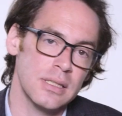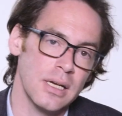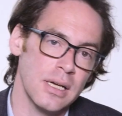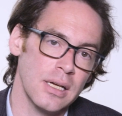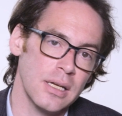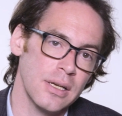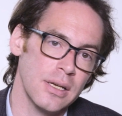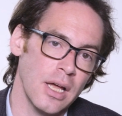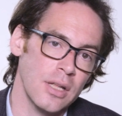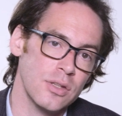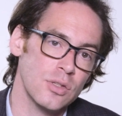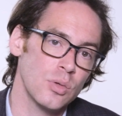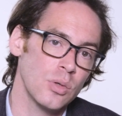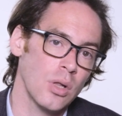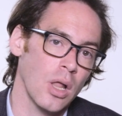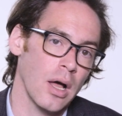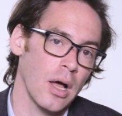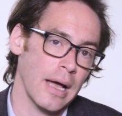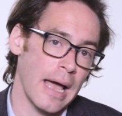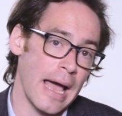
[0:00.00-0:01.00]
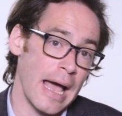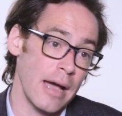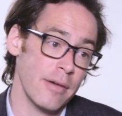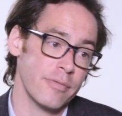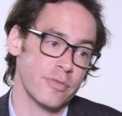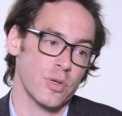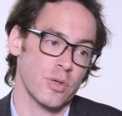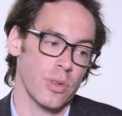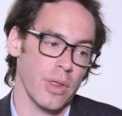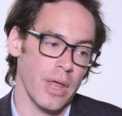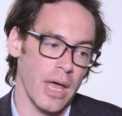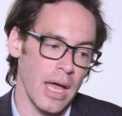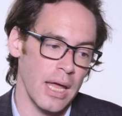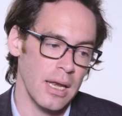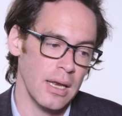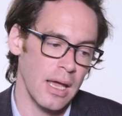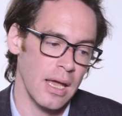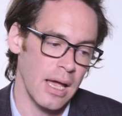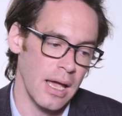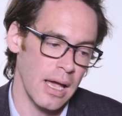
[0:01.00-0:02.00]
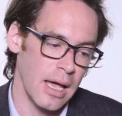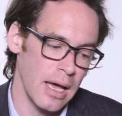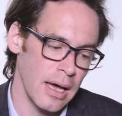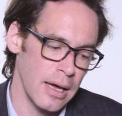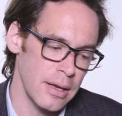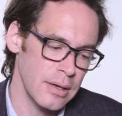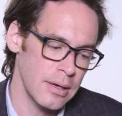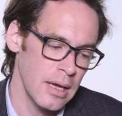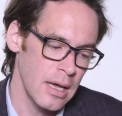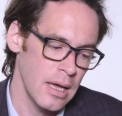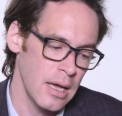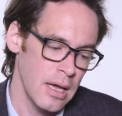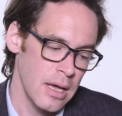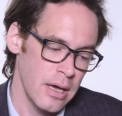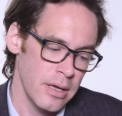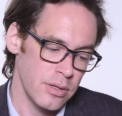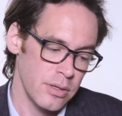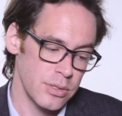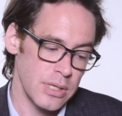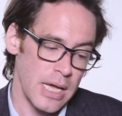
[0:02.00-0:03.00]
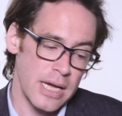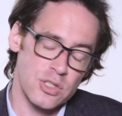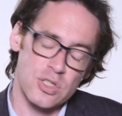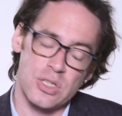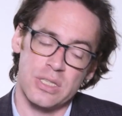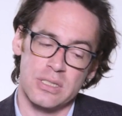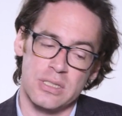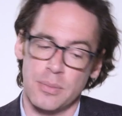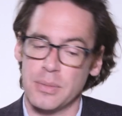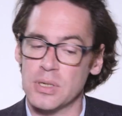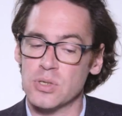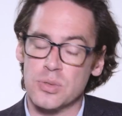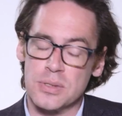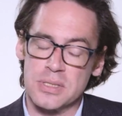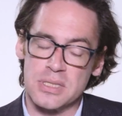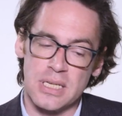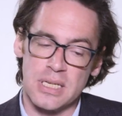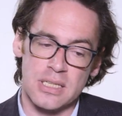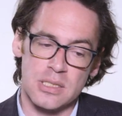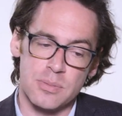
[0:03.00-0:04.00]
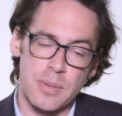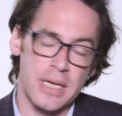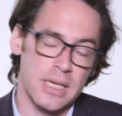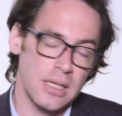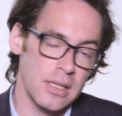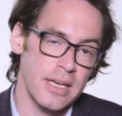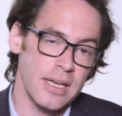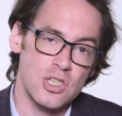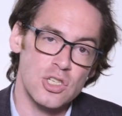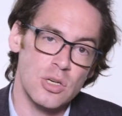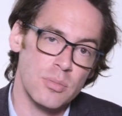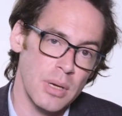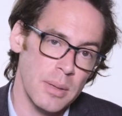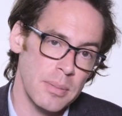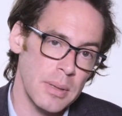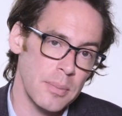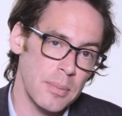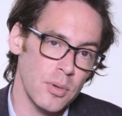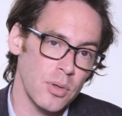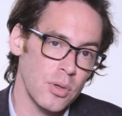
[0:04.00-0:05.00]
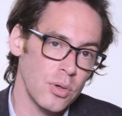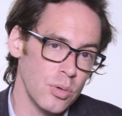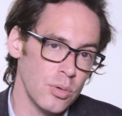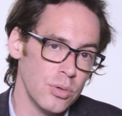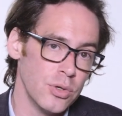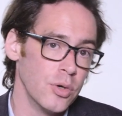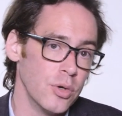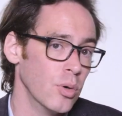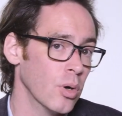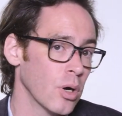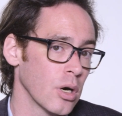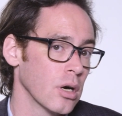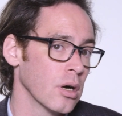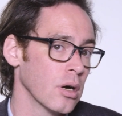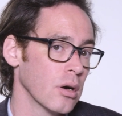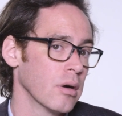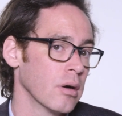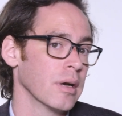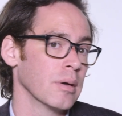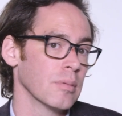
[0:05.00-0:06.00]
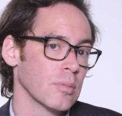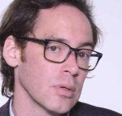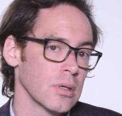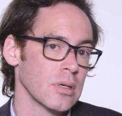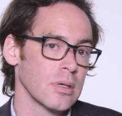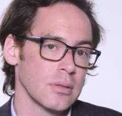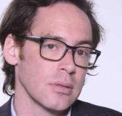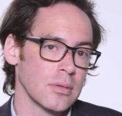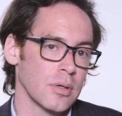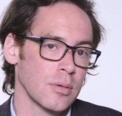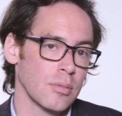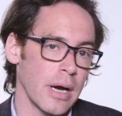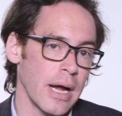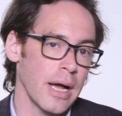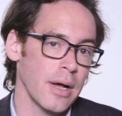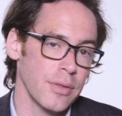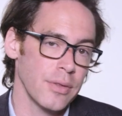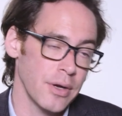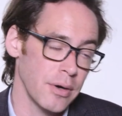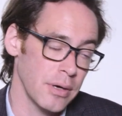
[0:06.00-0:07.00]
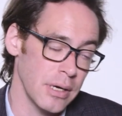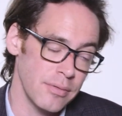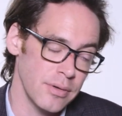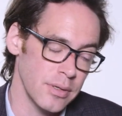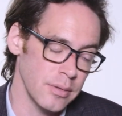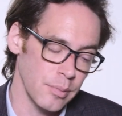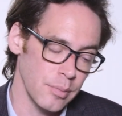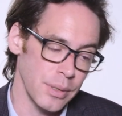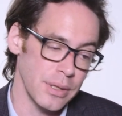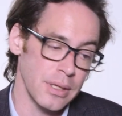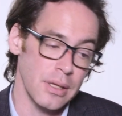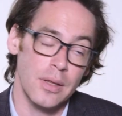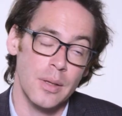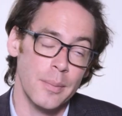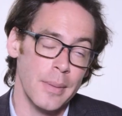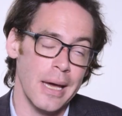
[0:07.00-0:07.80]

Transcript: uh, not too long after that. And there's actually some interesting speculation by people who knew her and were around there, even within the